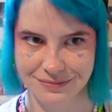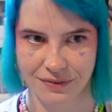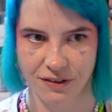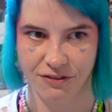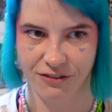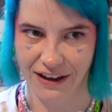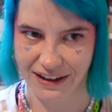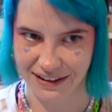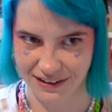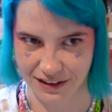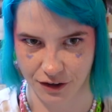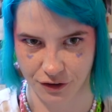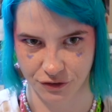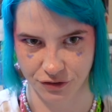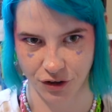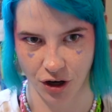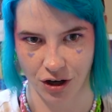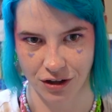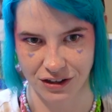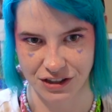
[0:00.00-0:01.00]
failing out of
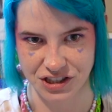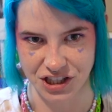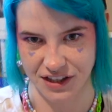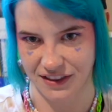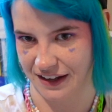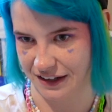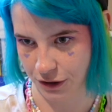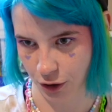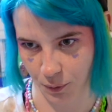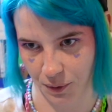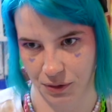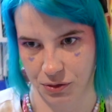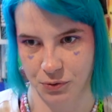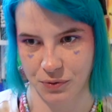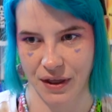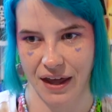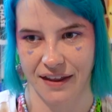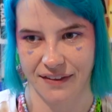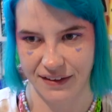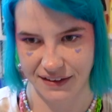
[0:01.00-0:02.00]
college and then going through
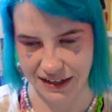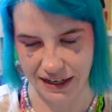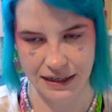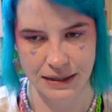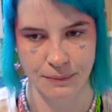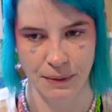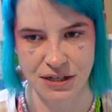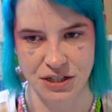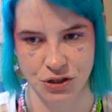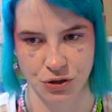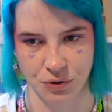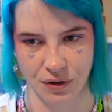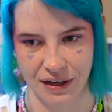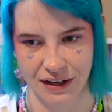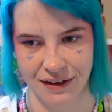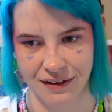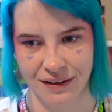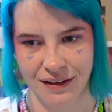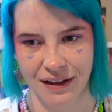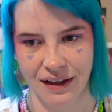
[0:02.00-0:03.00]
that and then getting my
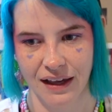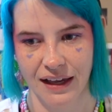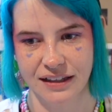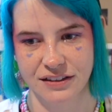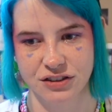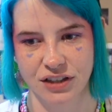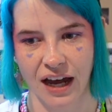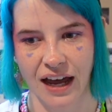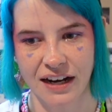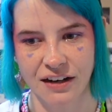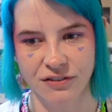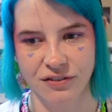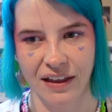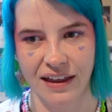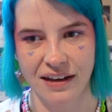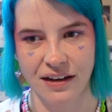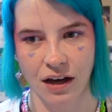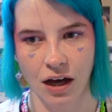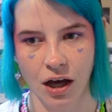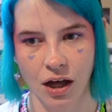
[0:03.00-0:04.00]
degree is kind of
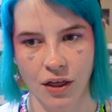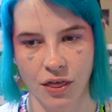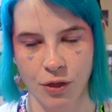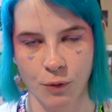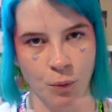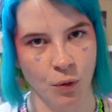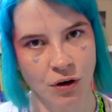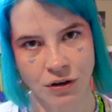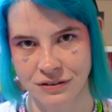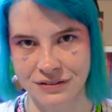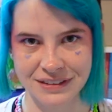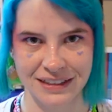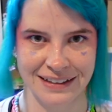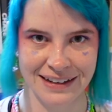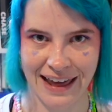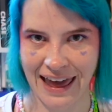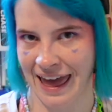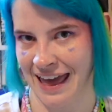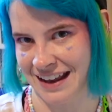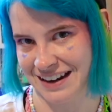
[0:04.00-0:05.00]
like the world
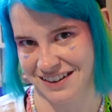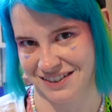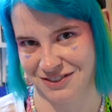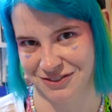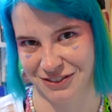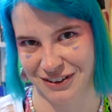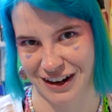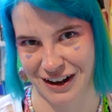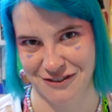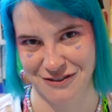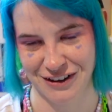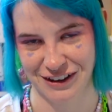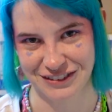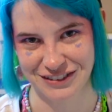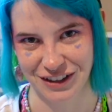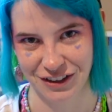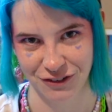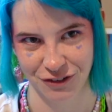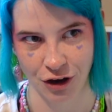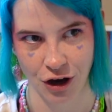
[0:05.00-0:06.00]
didn't end when I failed
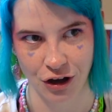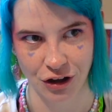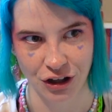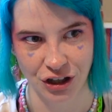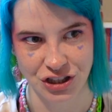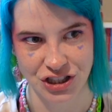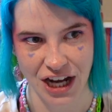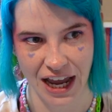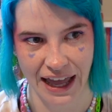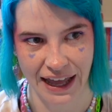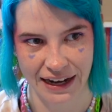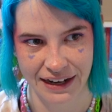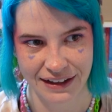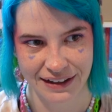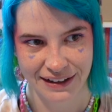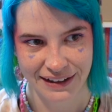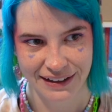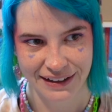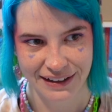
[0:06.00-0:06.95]
out of college. And